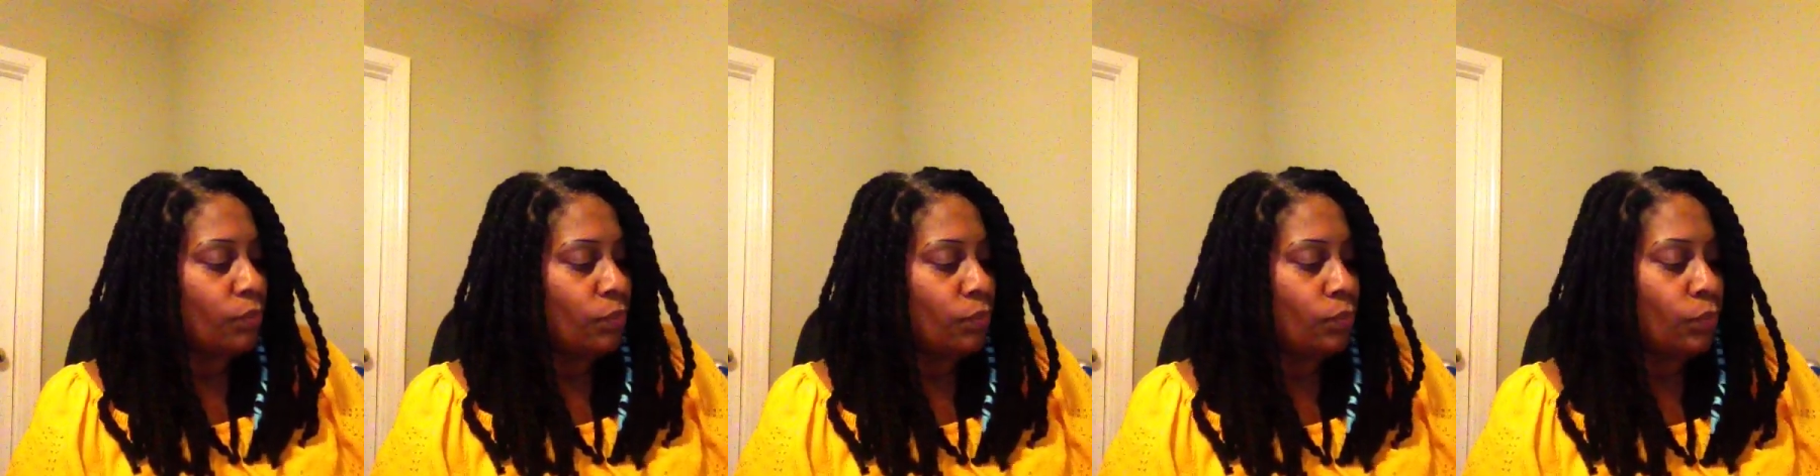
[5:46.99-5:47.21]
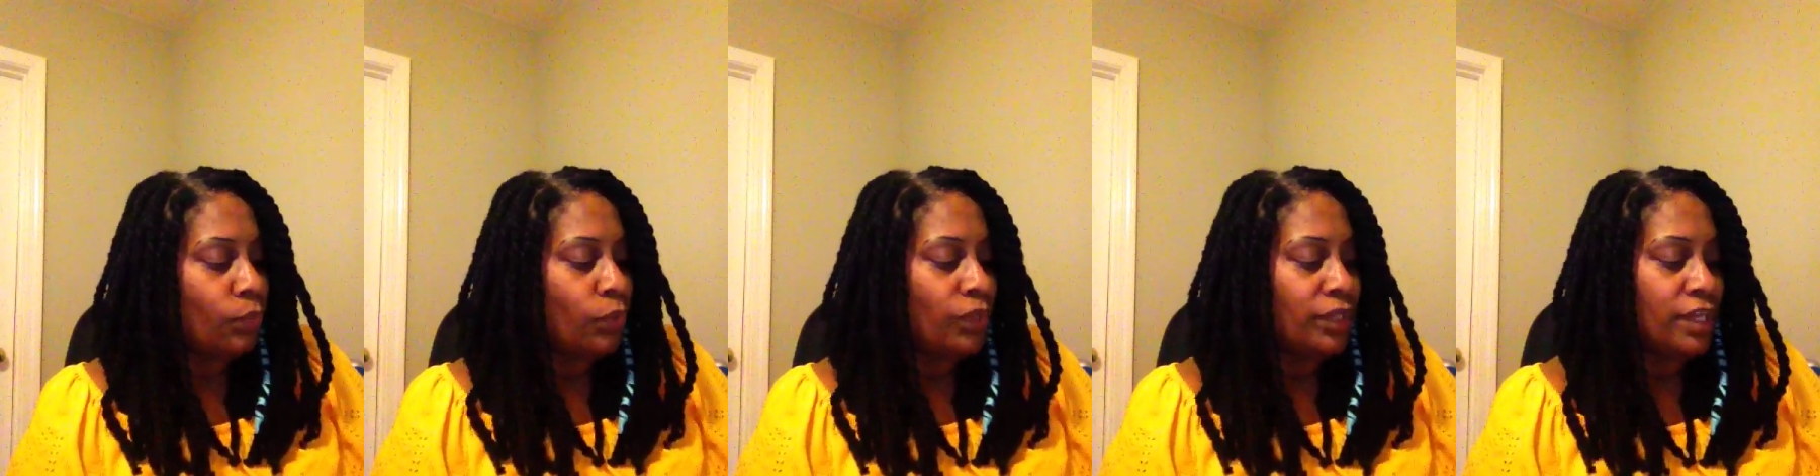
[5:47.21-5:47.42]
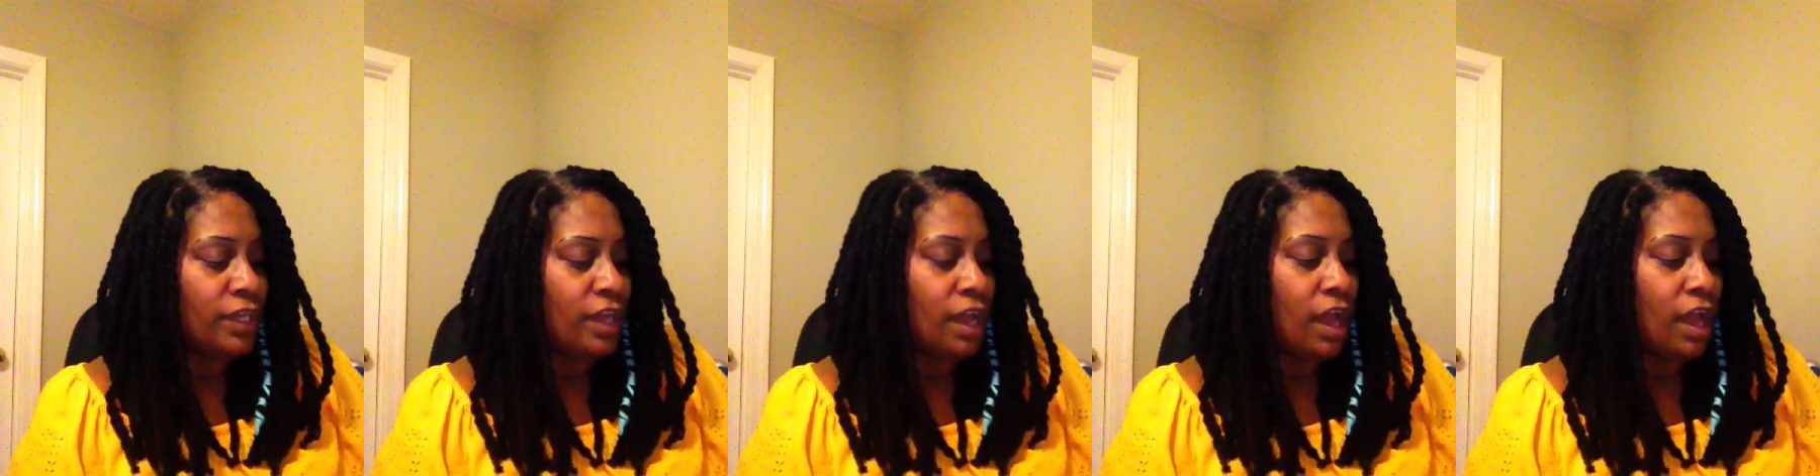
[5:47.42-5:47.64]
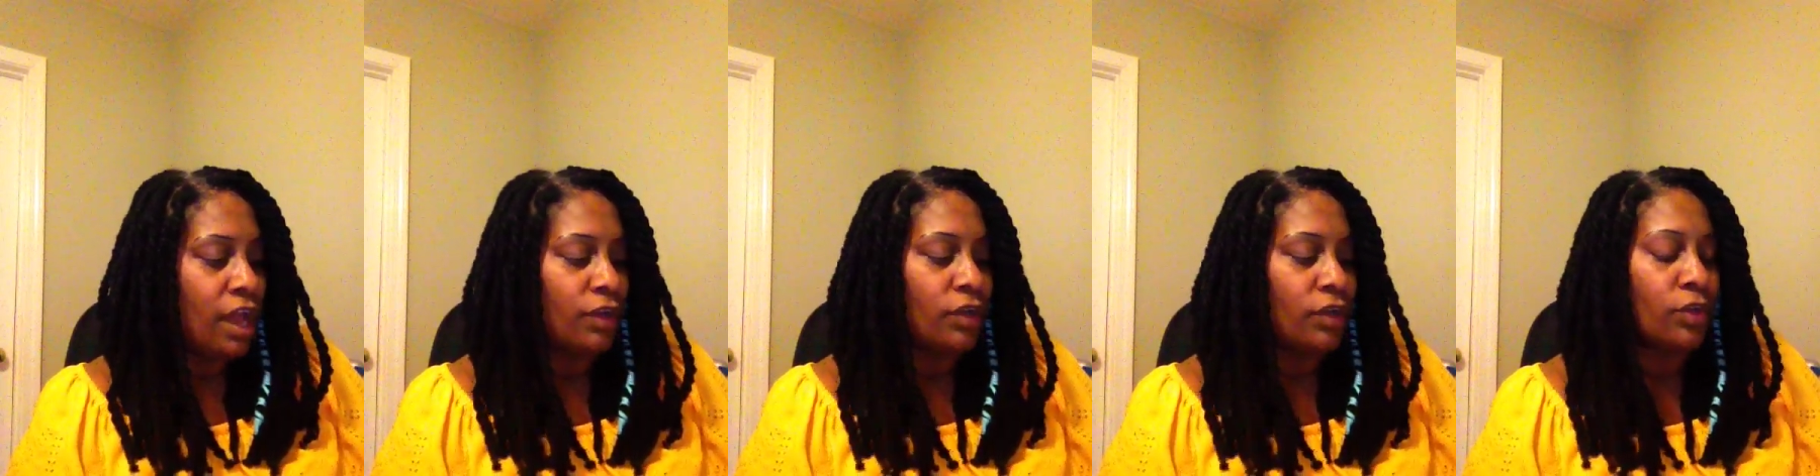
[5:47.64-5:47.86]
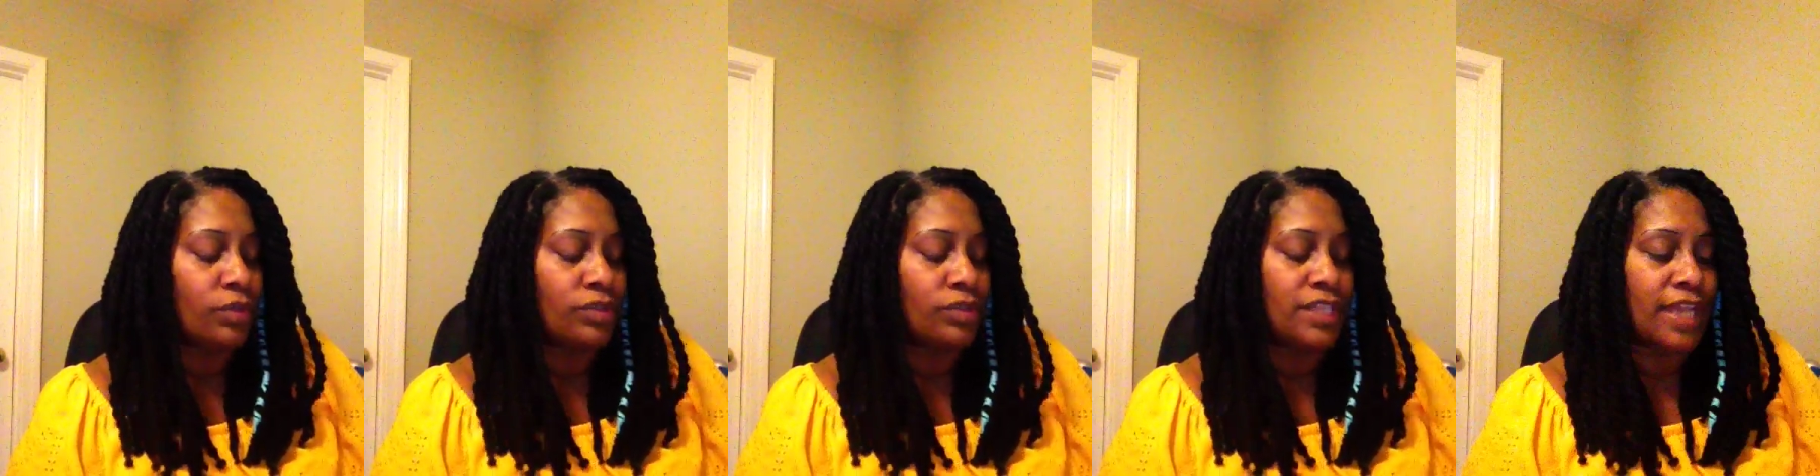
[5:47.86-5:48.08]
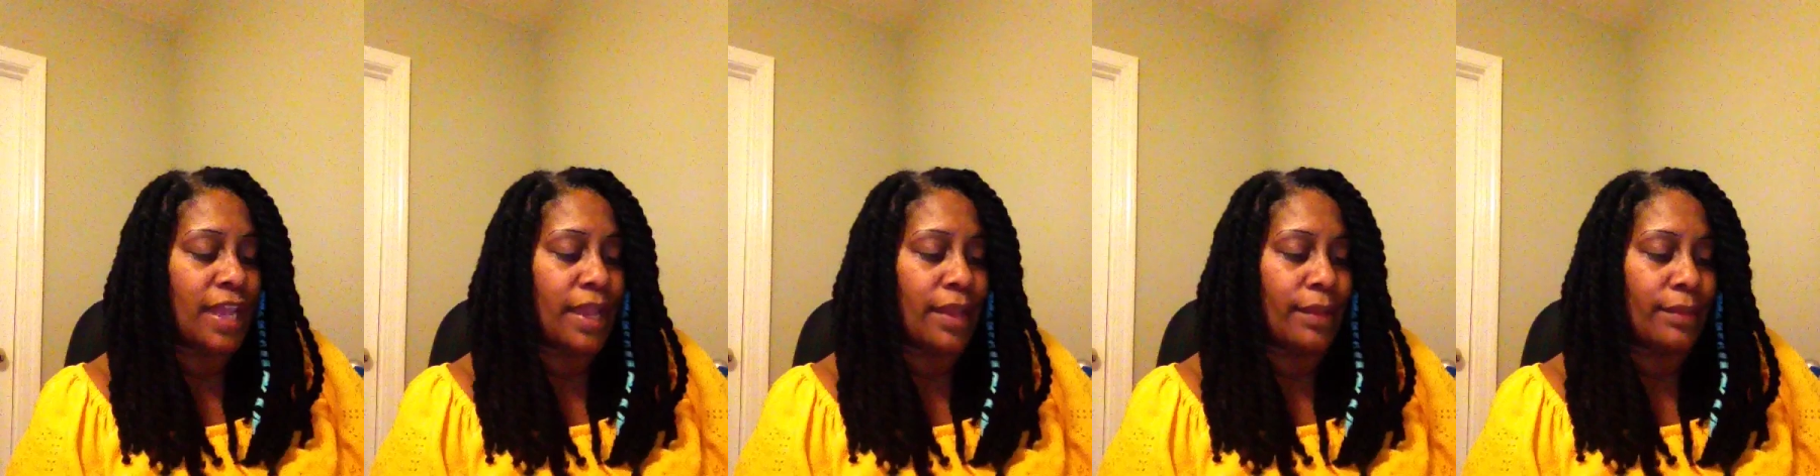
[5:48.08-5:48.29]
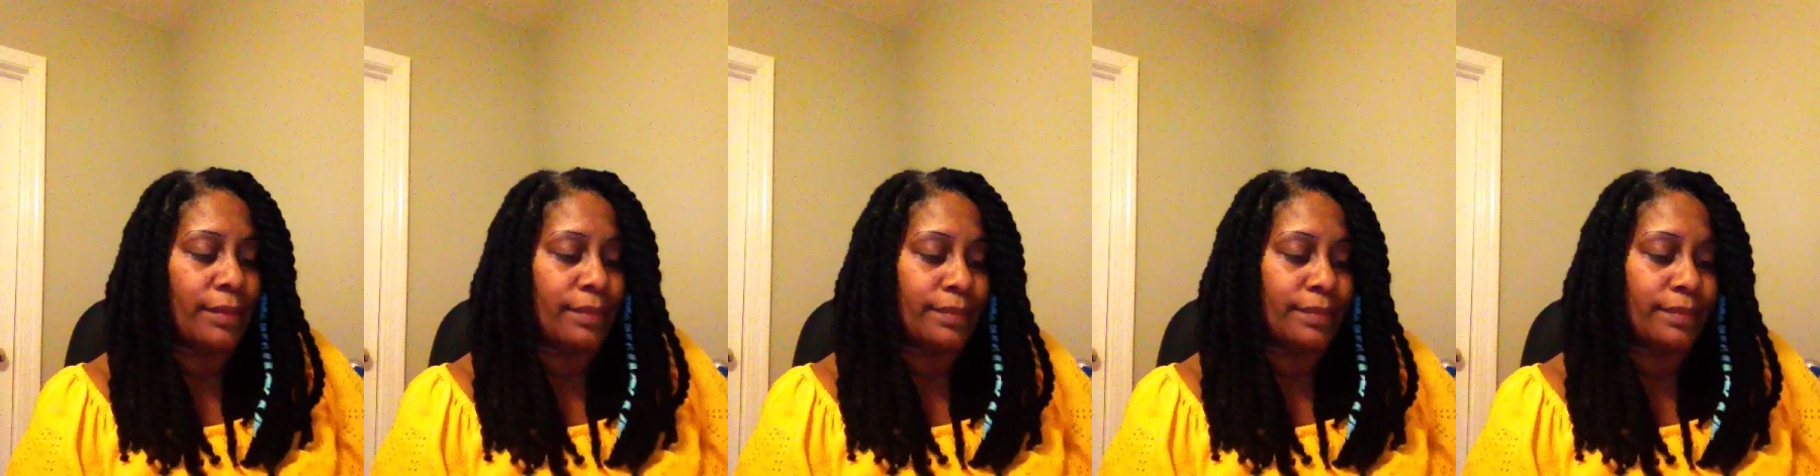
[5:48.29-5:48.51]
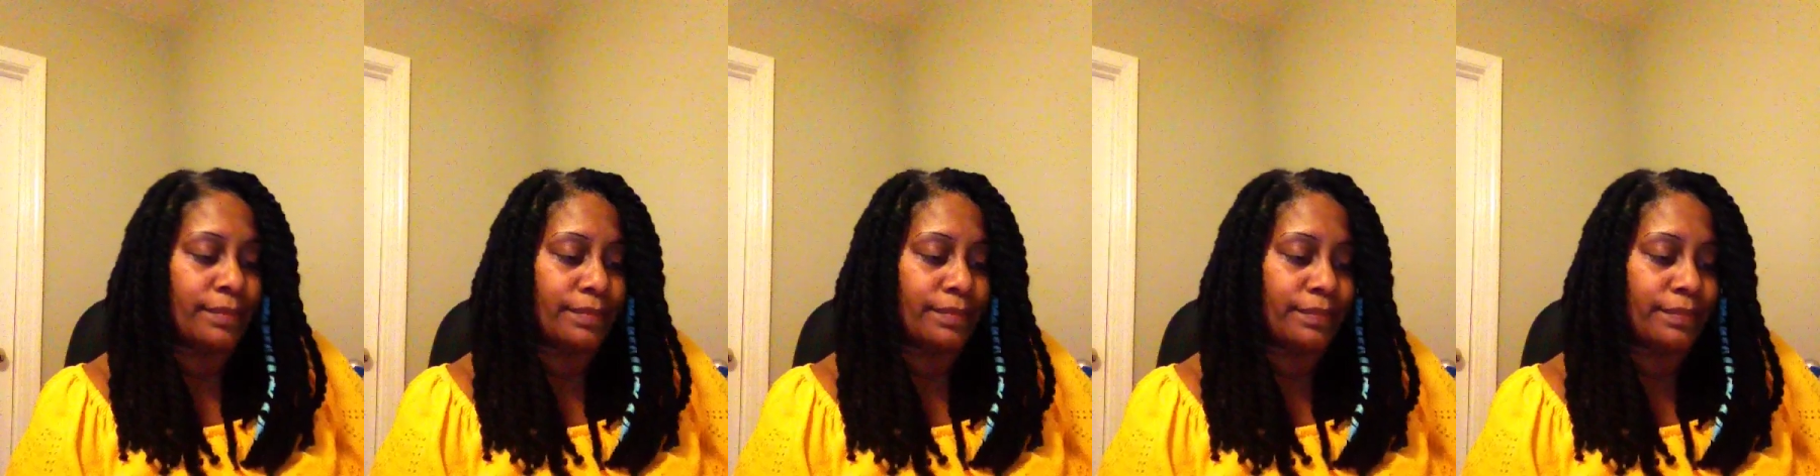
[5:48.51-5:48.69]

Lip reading: would not go down.